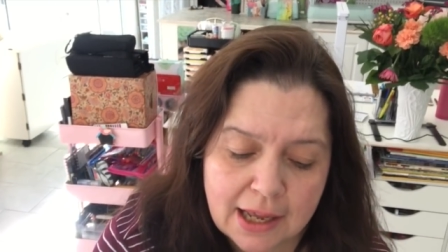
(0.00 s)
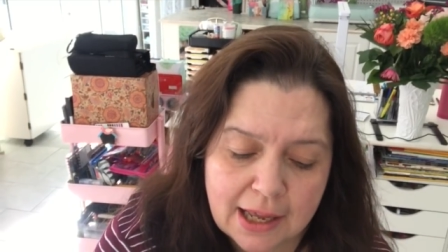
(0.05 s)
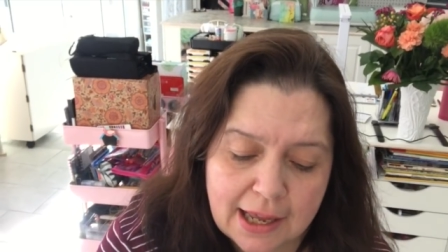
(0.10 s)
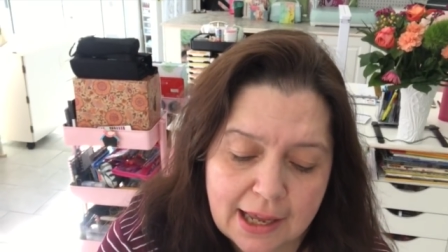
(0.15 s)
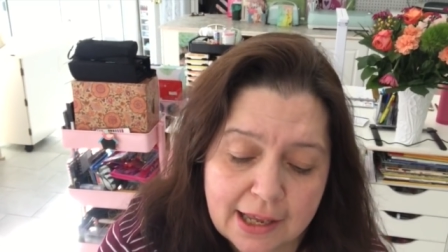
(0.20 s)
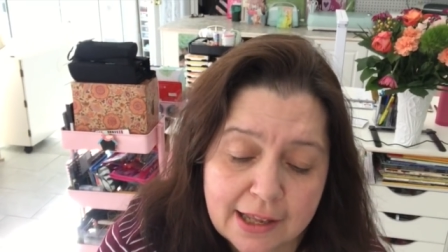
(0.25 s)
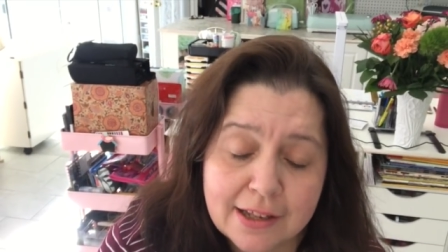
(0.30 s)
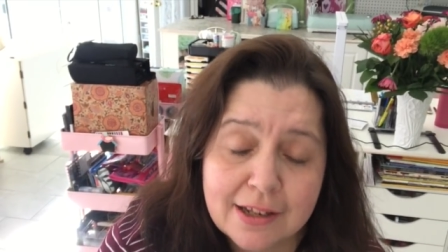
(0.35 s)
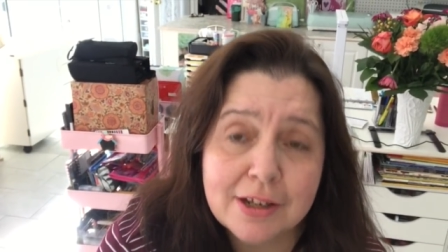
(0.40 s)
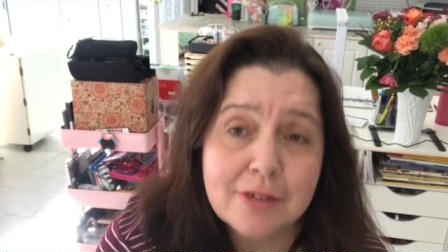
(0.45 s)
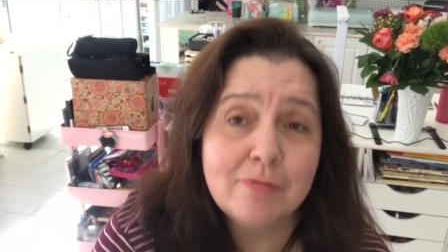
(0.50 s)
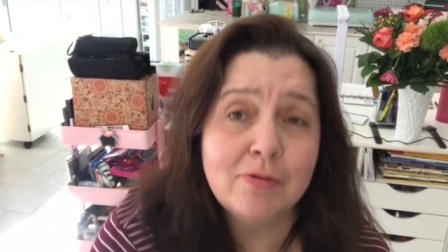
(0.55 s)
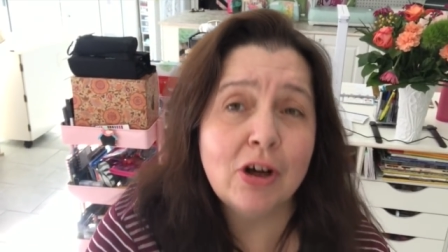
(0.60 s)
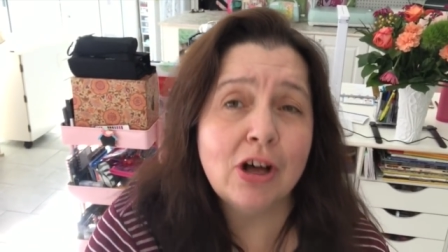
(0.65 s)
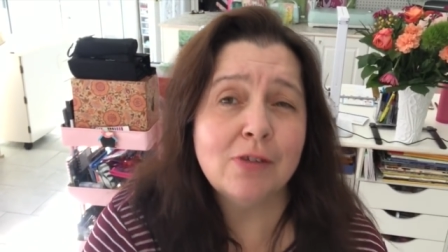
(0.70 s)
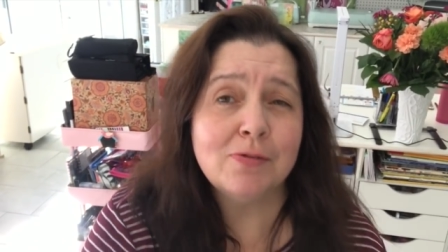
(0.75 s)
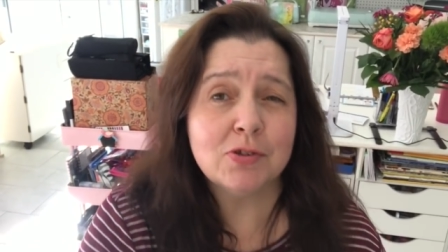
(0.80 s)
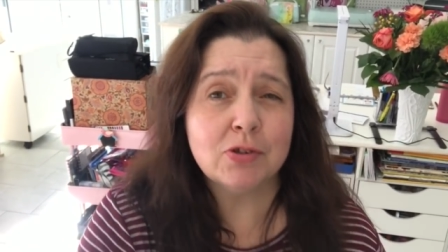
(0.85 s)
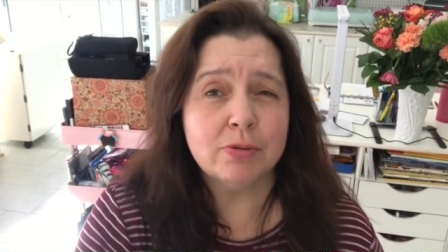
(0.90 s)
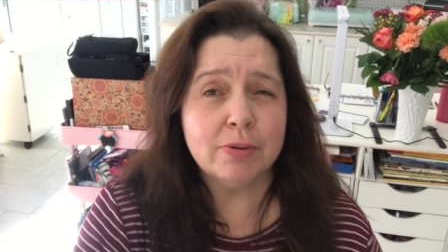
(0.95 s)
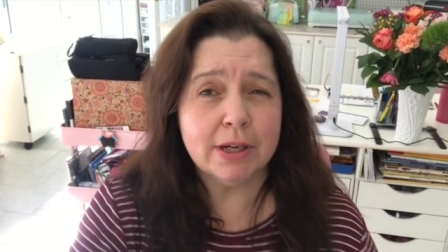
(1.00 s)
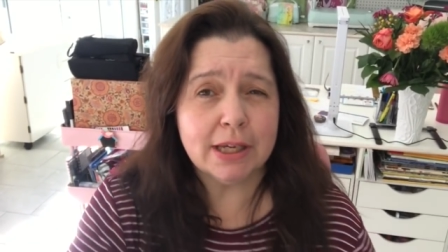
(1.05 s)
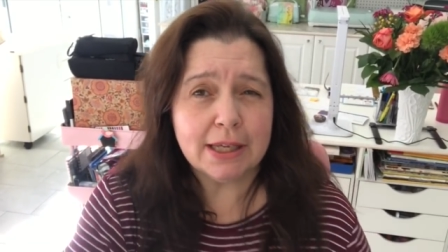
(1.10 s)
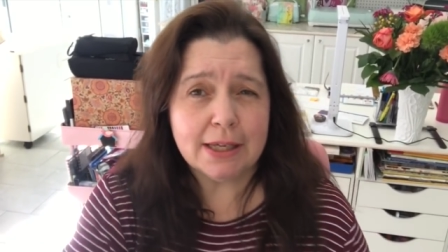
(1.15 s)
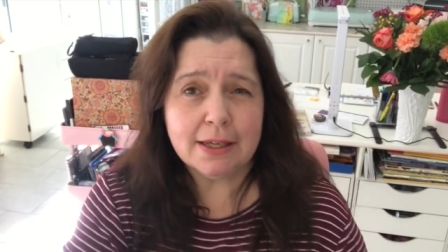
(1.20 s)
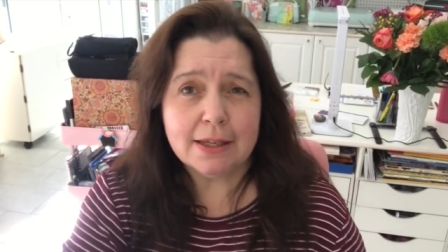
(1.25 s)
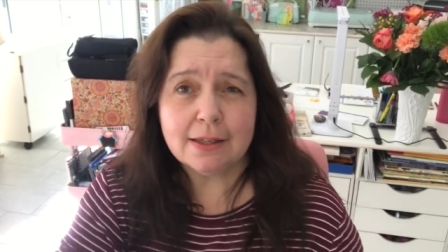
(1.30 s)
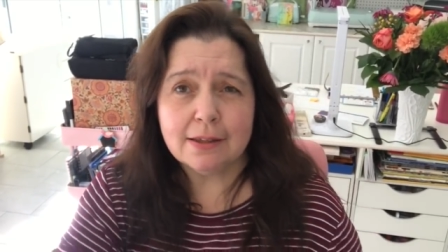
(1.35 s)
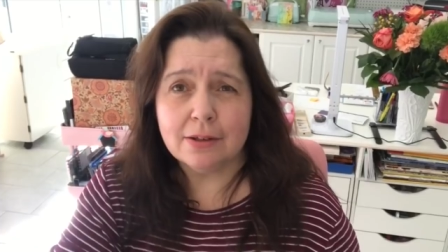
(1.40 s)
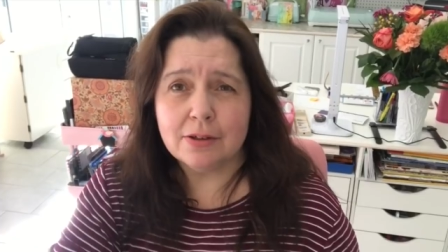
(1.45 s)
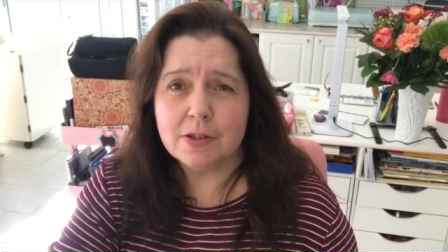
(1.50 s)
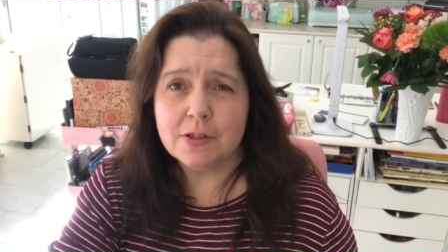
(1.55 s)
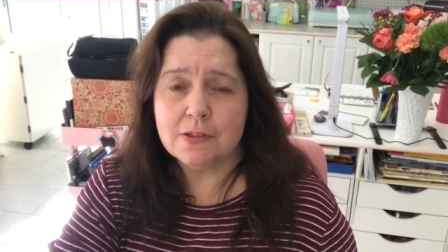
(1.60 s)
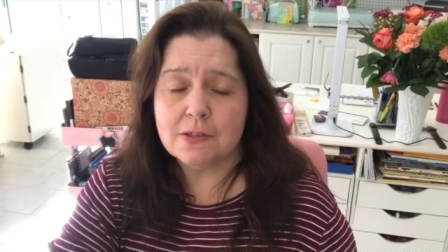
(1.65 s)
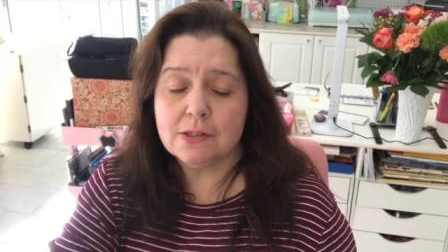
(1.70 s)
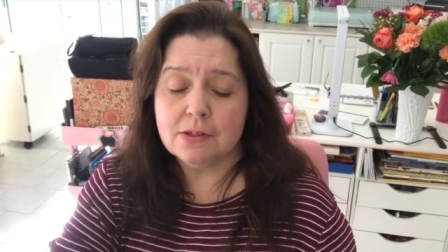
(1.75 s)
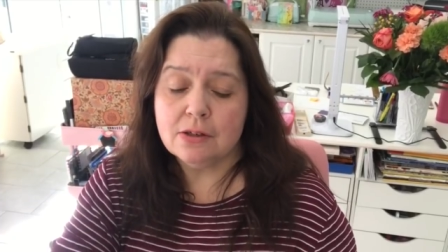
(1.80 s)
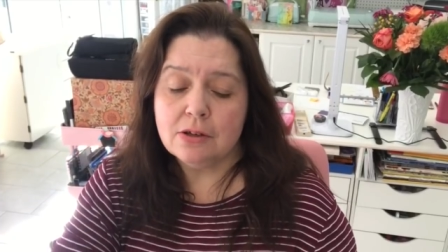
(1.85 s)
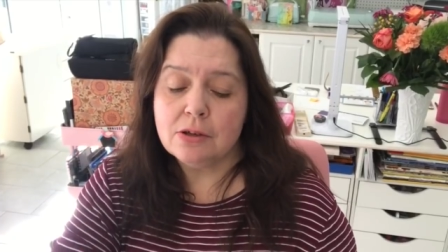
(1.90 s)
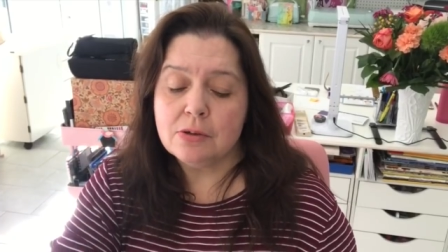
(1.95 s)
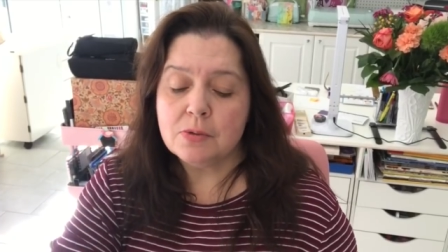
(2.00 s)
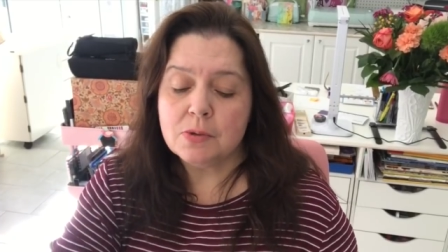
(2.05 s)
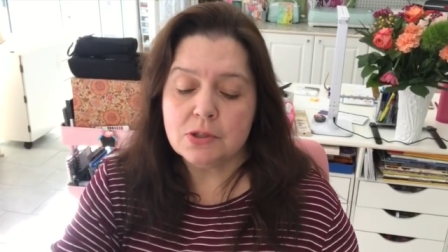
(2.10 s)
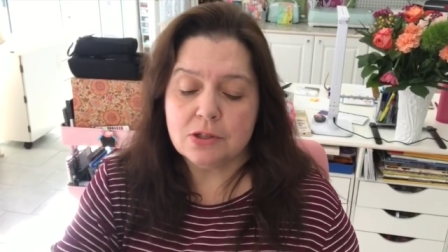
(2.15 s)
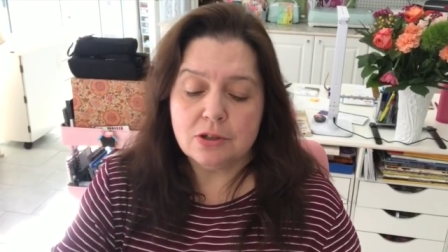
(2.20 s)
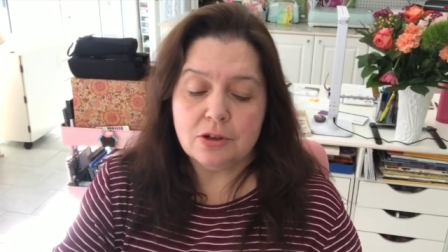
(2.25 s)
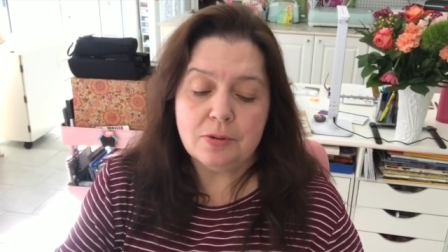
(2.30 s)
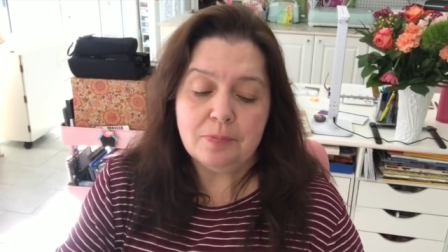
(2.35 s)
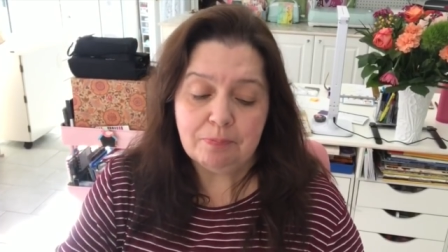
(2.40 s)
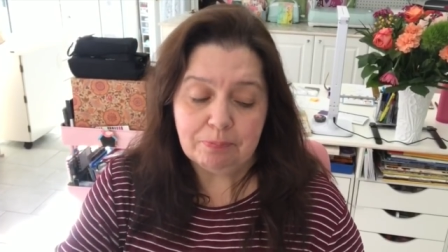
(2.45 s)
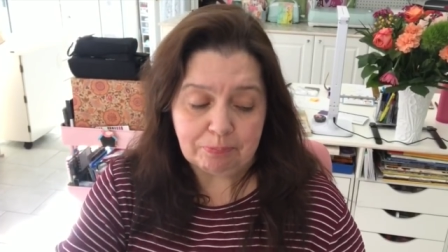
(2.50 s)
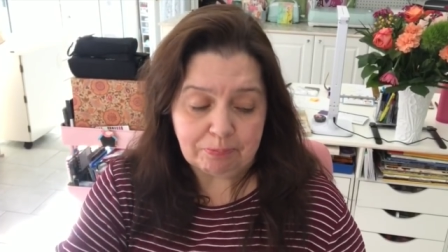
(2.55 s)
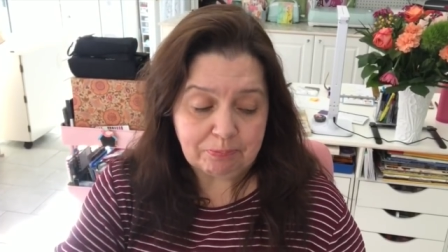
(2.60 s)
it involves Cricut also. So